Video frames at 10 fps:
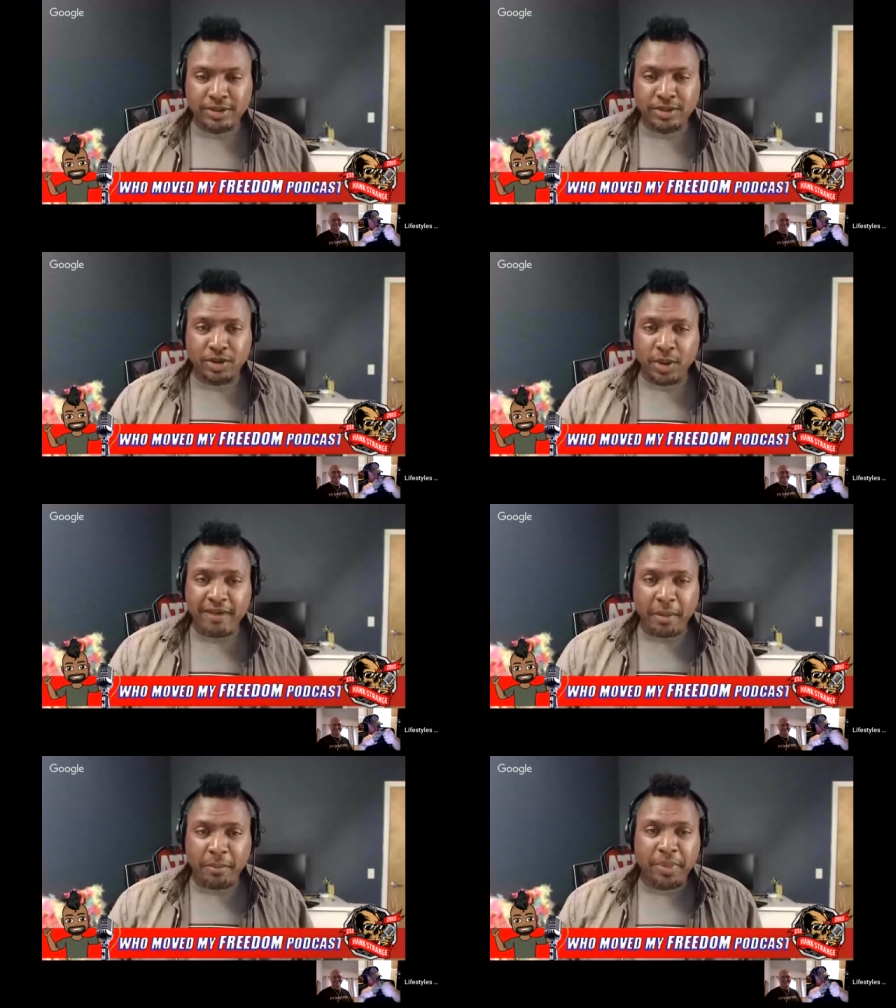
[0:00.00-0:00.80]
Do you
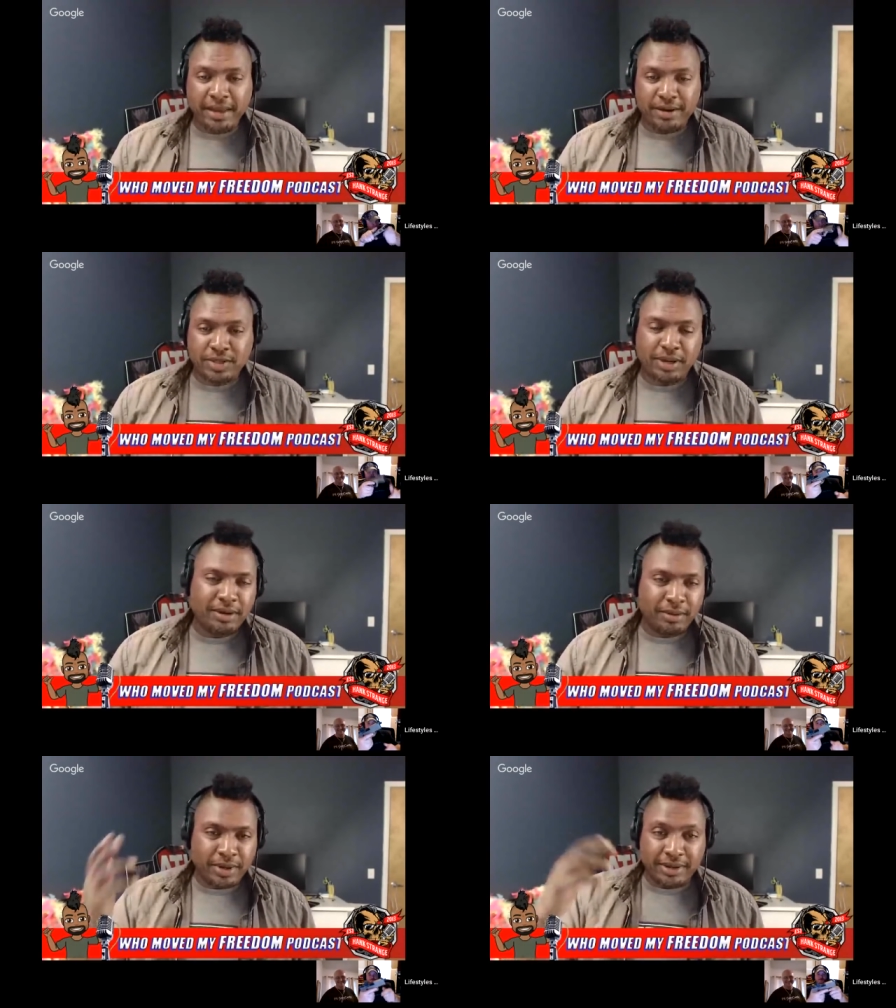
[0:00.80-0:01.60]
have a bet or
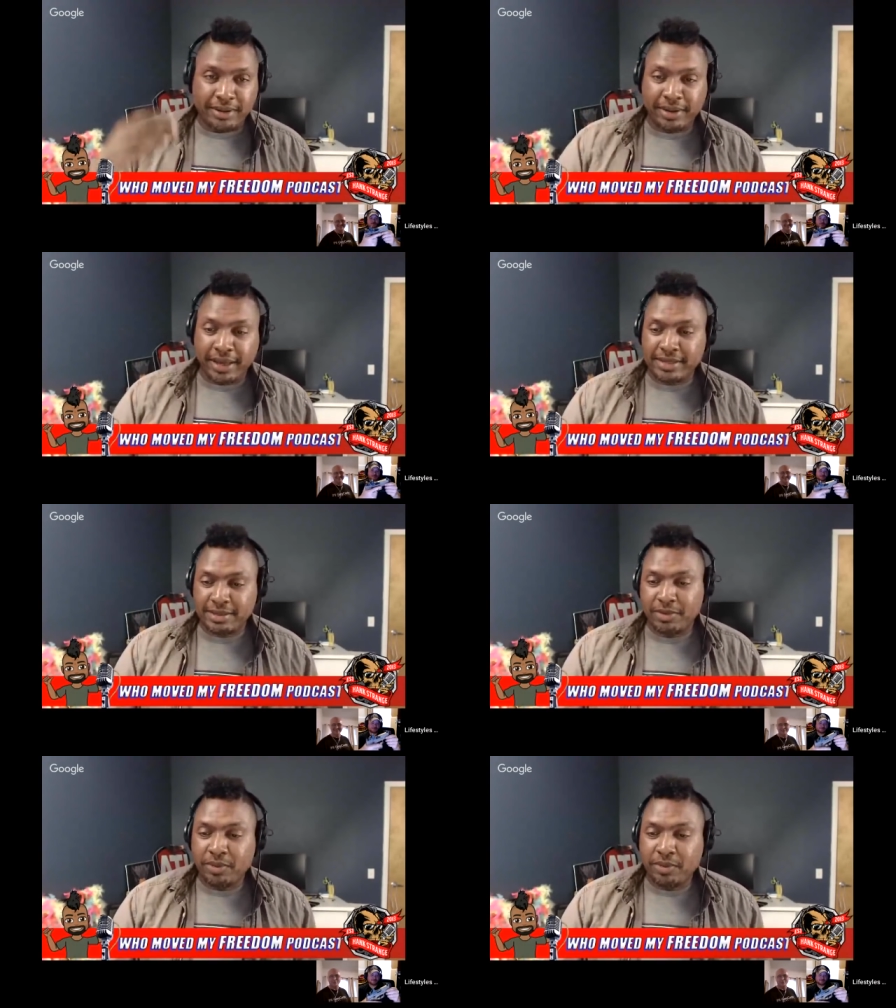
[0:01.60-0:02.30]
something? Well, okay. so.